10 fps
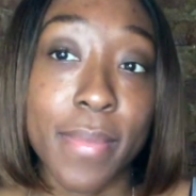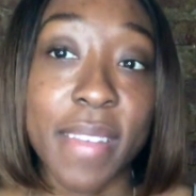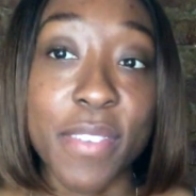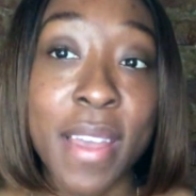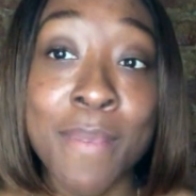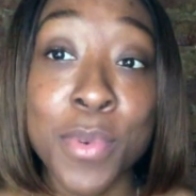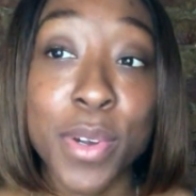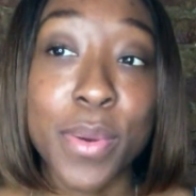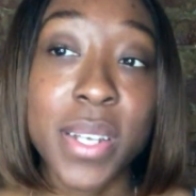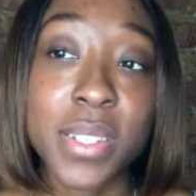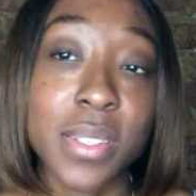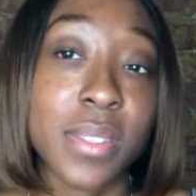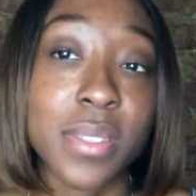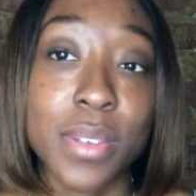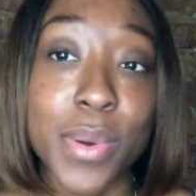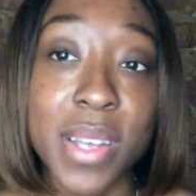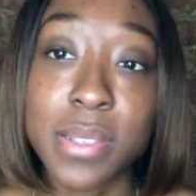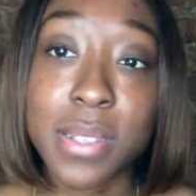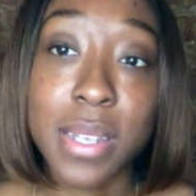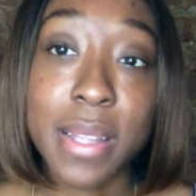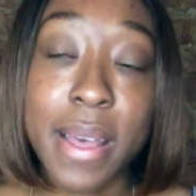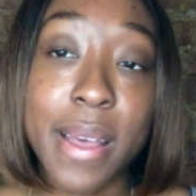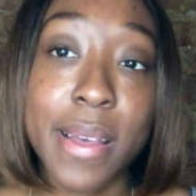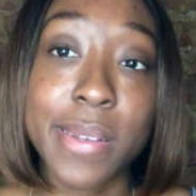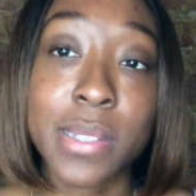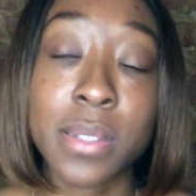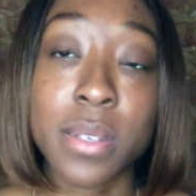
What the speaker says: if you have more questions, don't hesitate to ask.